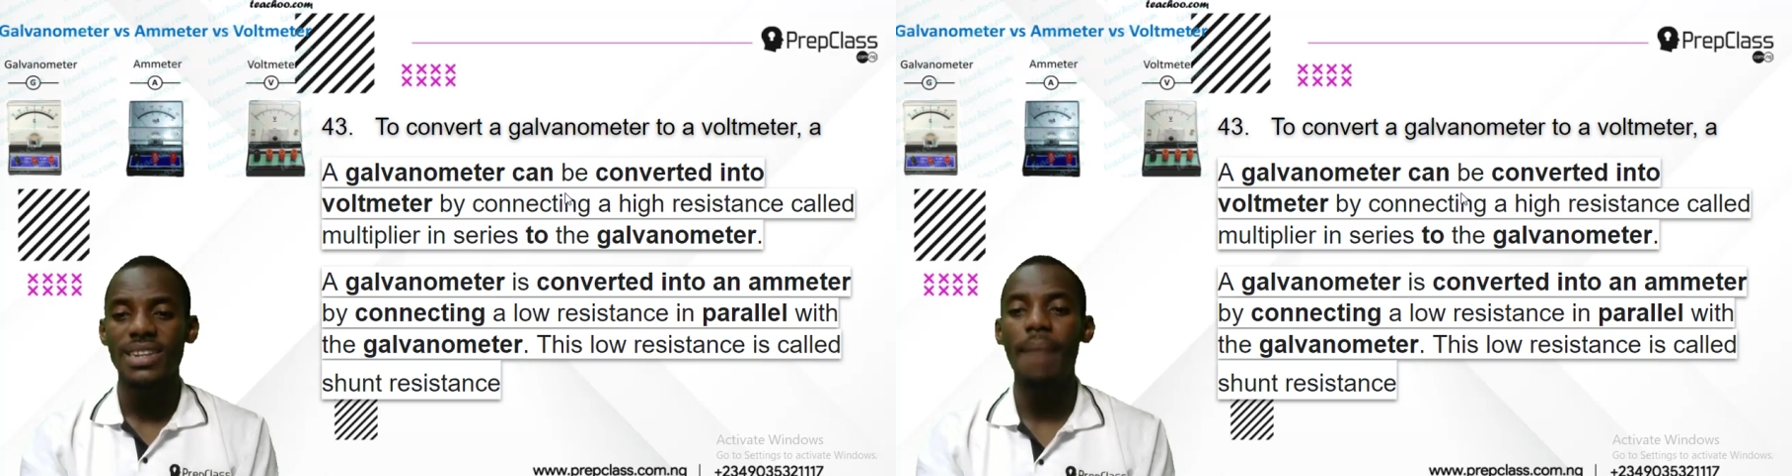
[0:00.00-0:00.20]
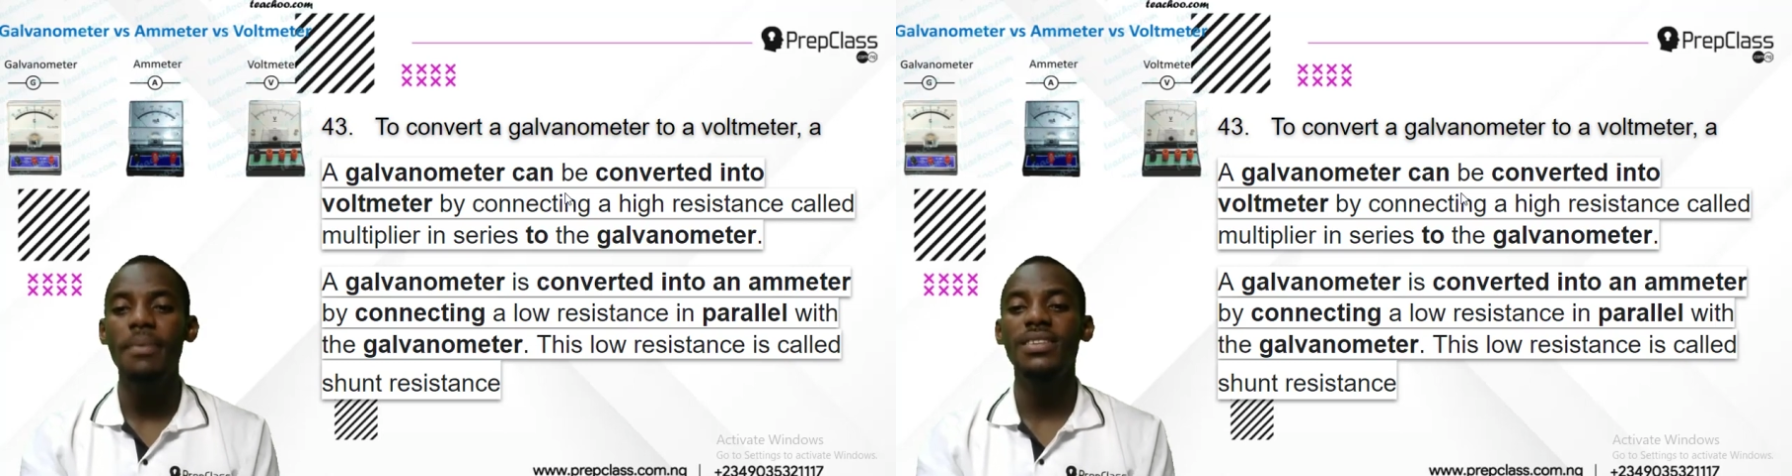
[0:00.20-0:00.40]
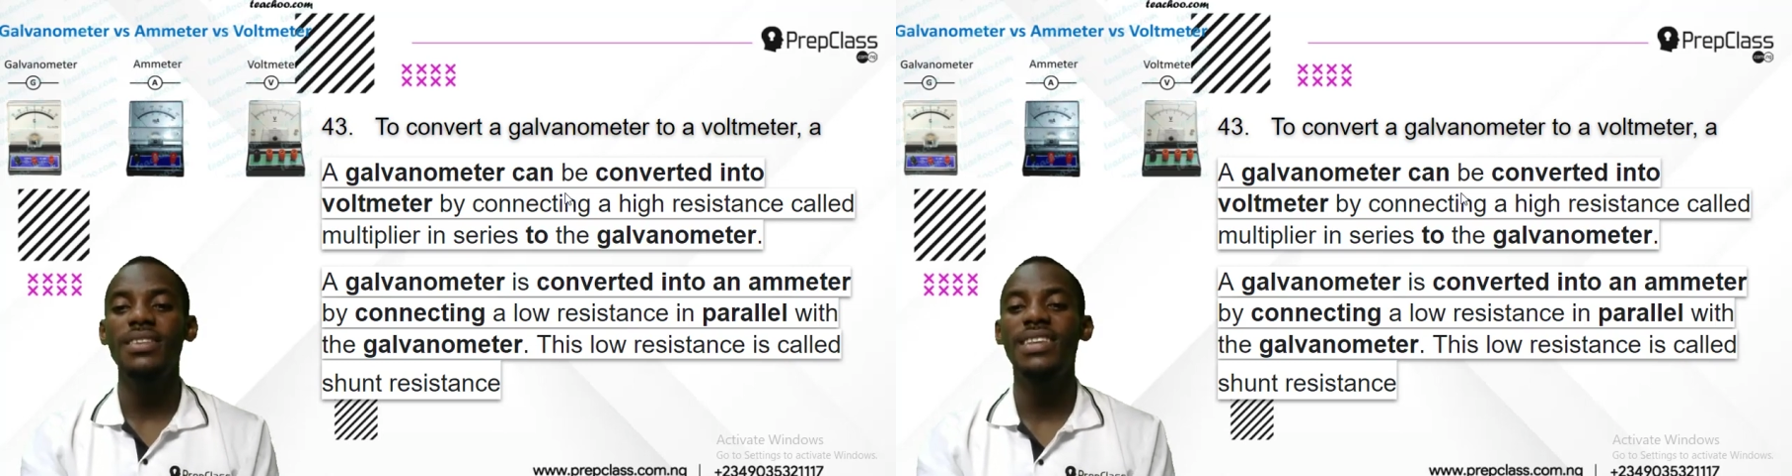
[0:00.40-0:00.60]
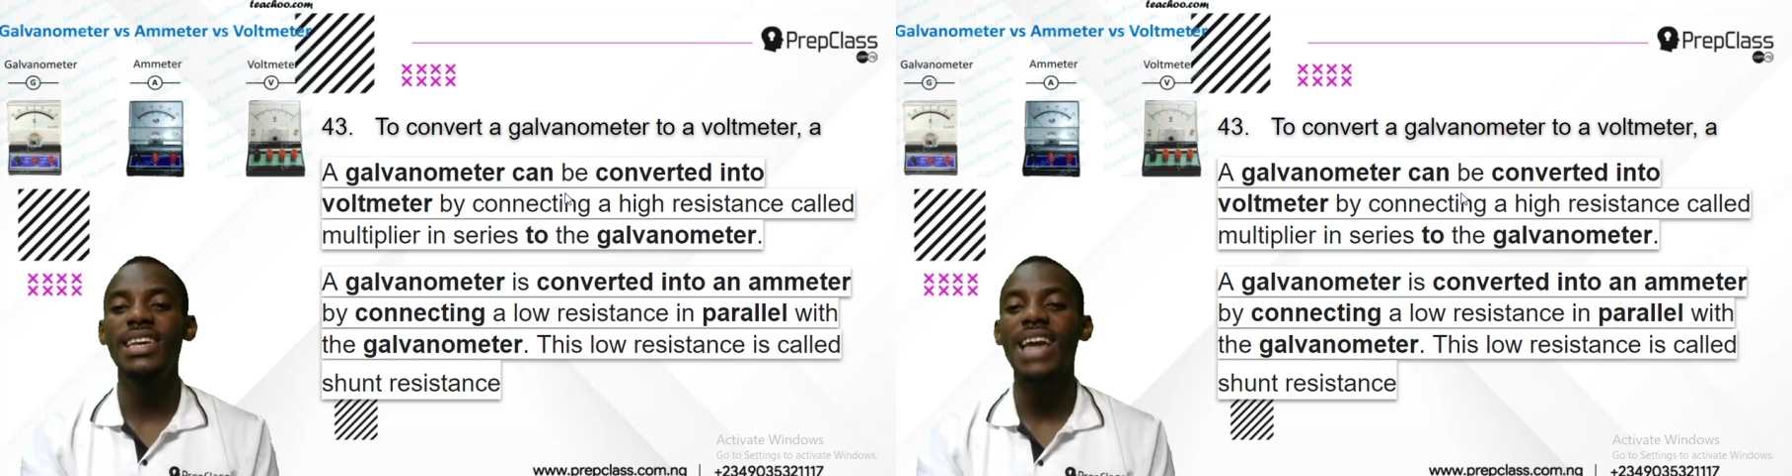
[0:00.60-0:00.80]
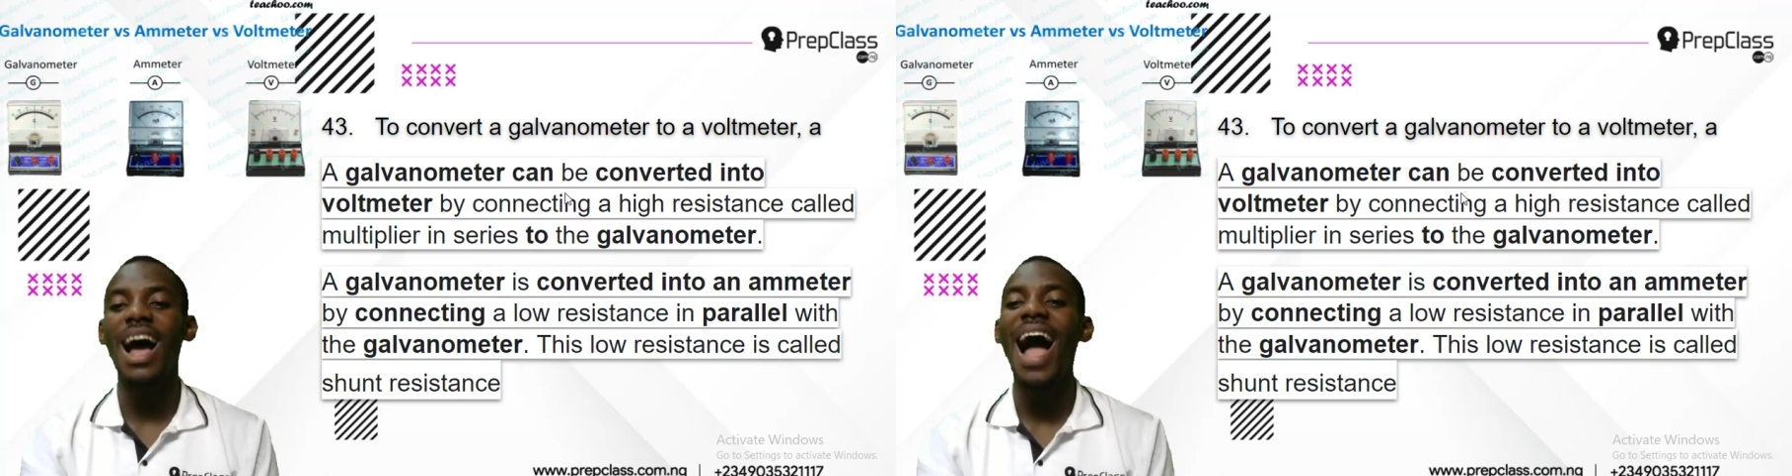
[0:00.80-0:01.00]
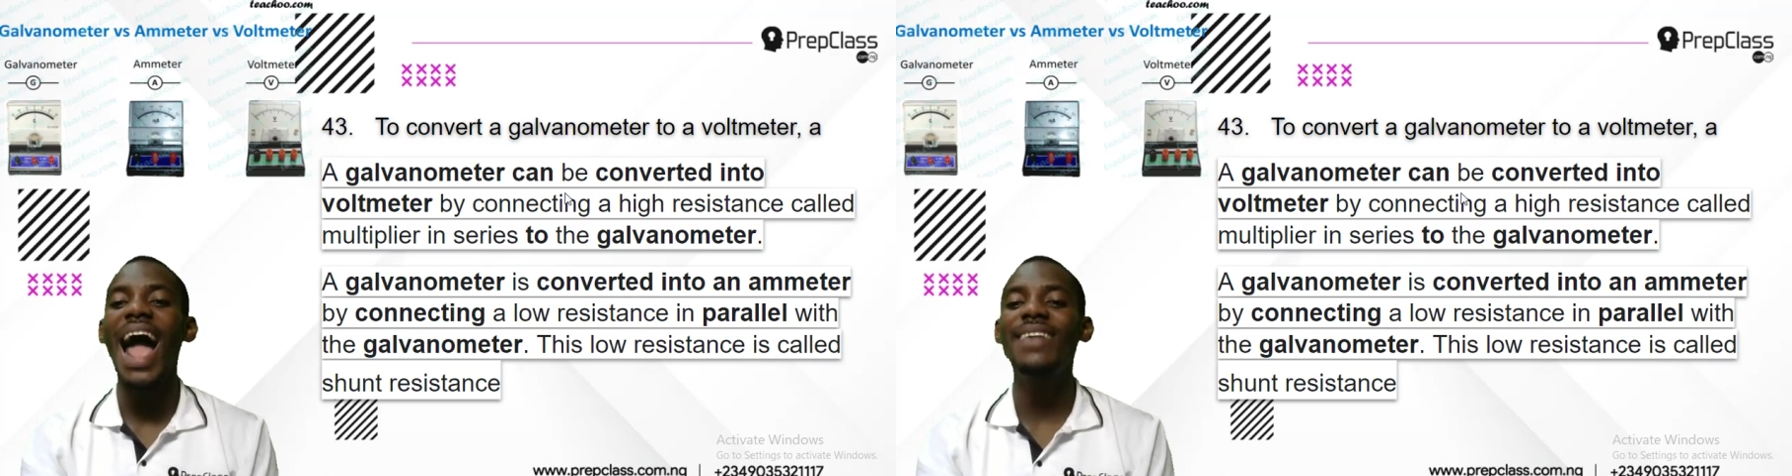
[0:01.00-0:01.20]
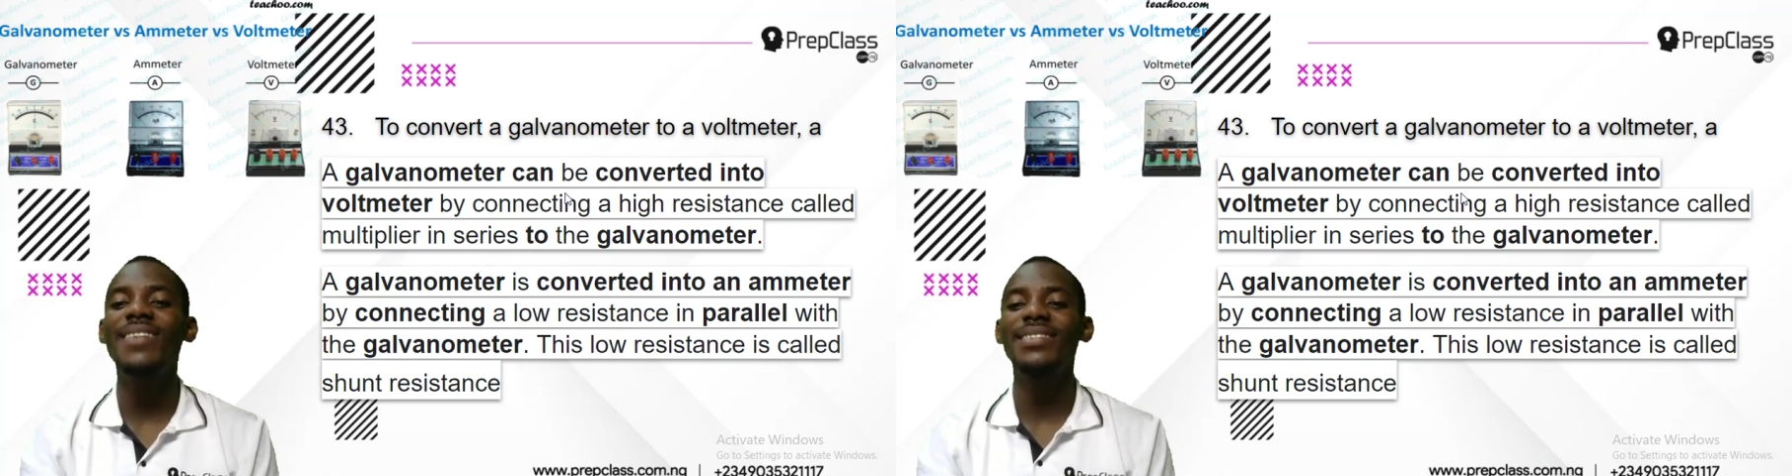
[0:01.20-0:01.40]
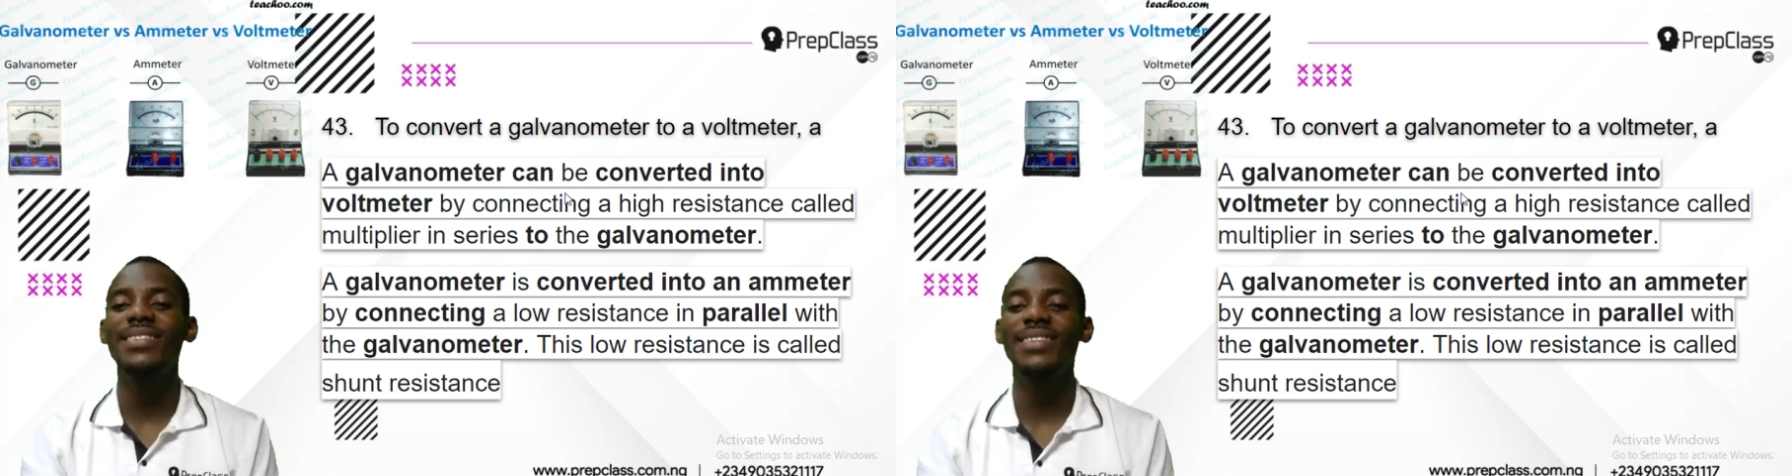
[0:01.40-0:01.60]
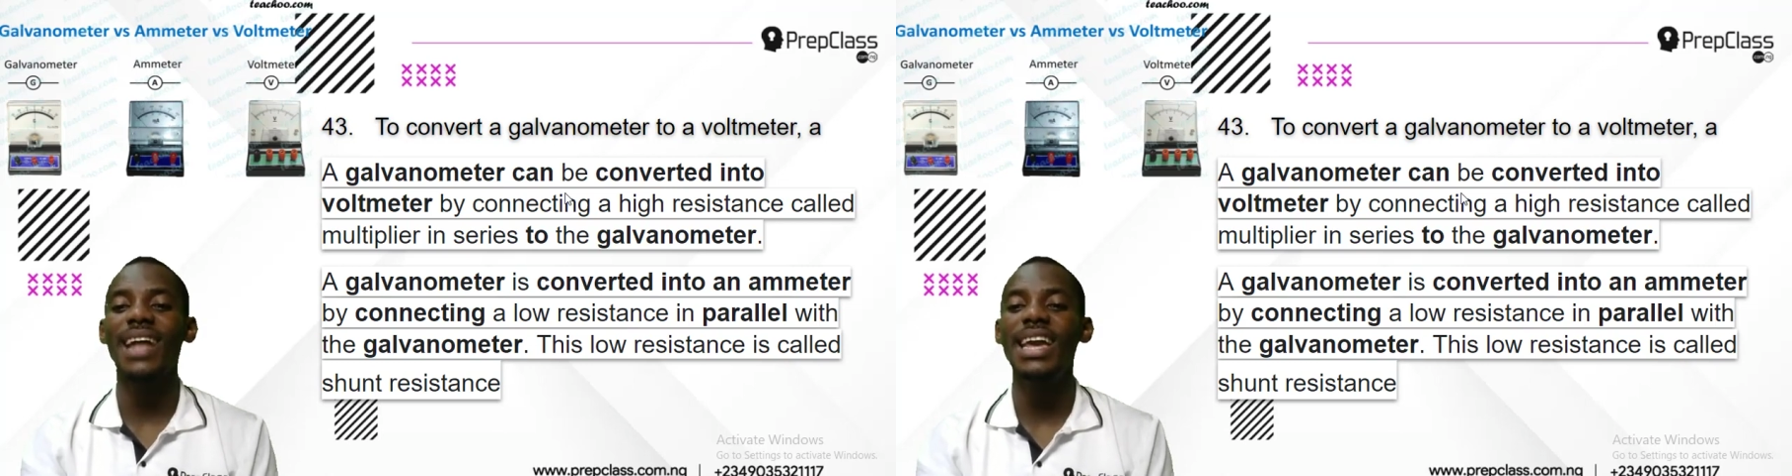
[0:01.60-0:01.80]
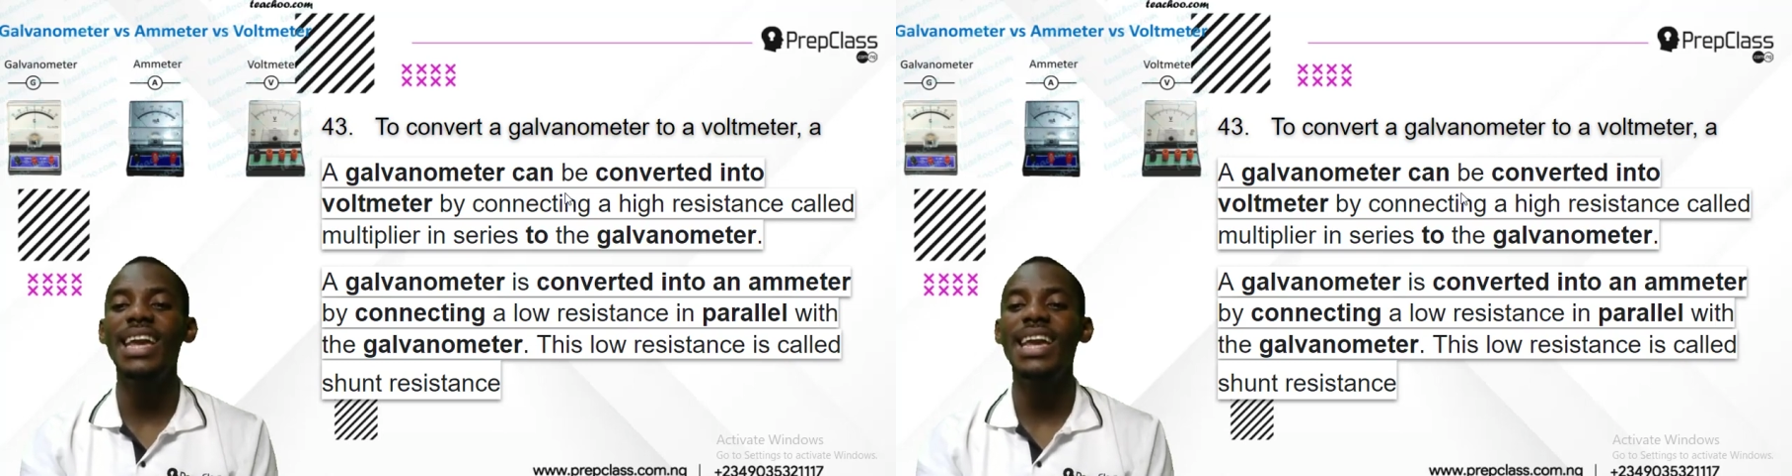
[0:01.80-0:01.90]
That means the I resistance,